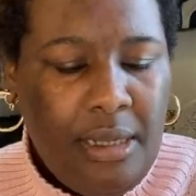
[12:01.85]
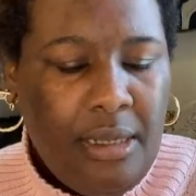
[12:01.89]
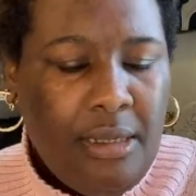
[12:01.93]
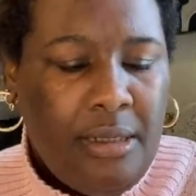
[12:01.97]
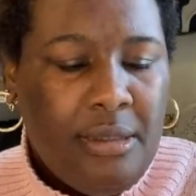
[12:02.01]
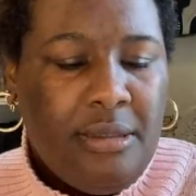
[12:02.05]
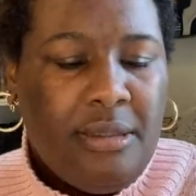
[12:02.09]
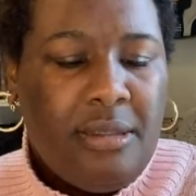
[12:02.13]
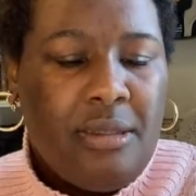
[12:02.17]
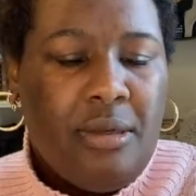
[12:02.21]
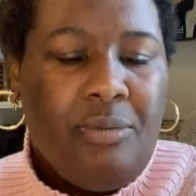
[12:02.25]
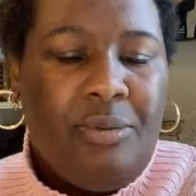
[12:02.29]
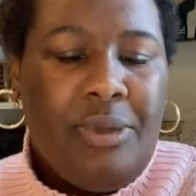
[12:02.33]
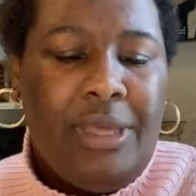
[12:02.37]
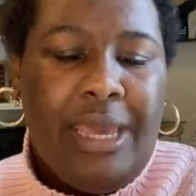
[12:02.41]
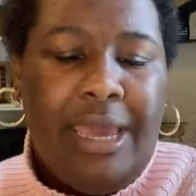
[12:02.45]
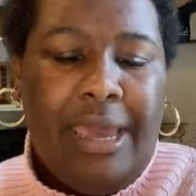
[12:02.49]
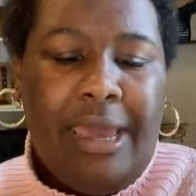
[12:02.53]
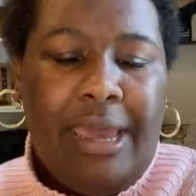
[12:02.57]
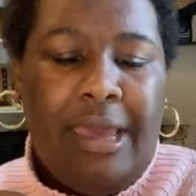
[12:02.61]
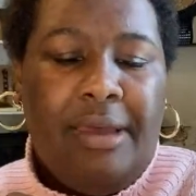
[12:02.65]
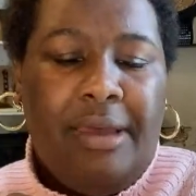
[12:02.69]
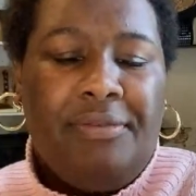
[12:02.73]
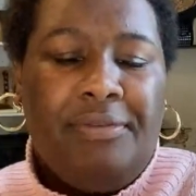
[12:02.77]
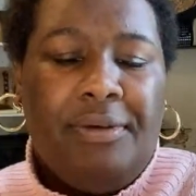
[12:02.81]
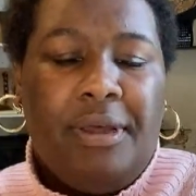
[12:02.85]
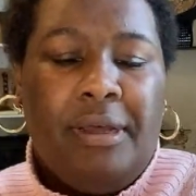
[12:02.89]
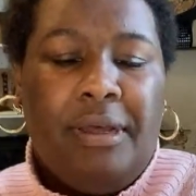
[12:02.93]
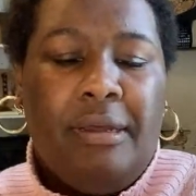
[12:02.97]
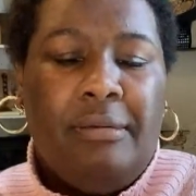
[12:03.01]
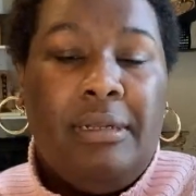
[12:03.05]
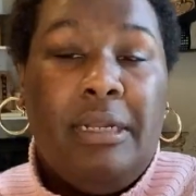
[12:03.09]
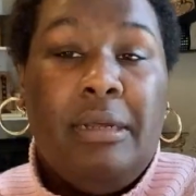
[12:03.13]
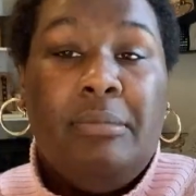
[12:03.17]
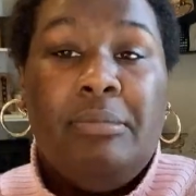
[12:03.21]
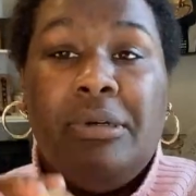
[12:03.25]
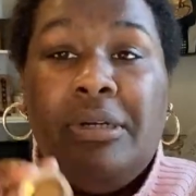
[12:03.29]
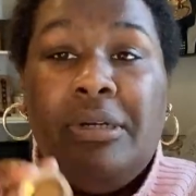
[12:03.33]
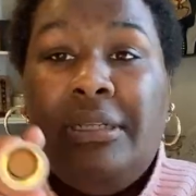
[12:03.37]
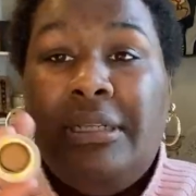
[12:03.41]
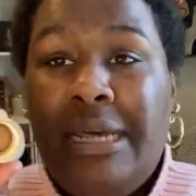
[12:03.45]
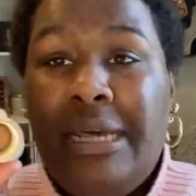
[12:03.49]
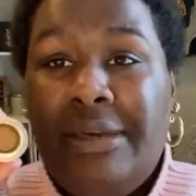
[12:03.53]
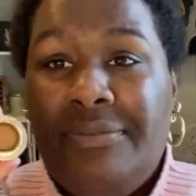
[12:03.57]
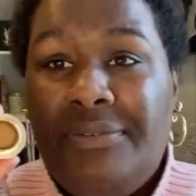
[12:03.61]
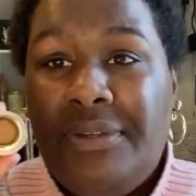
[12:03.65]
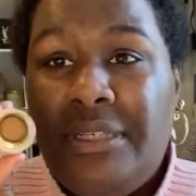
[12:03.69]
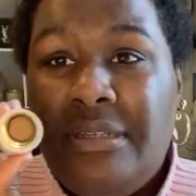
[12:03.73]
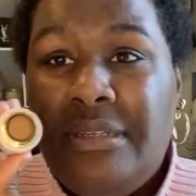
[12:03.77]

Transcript: So we have number 11.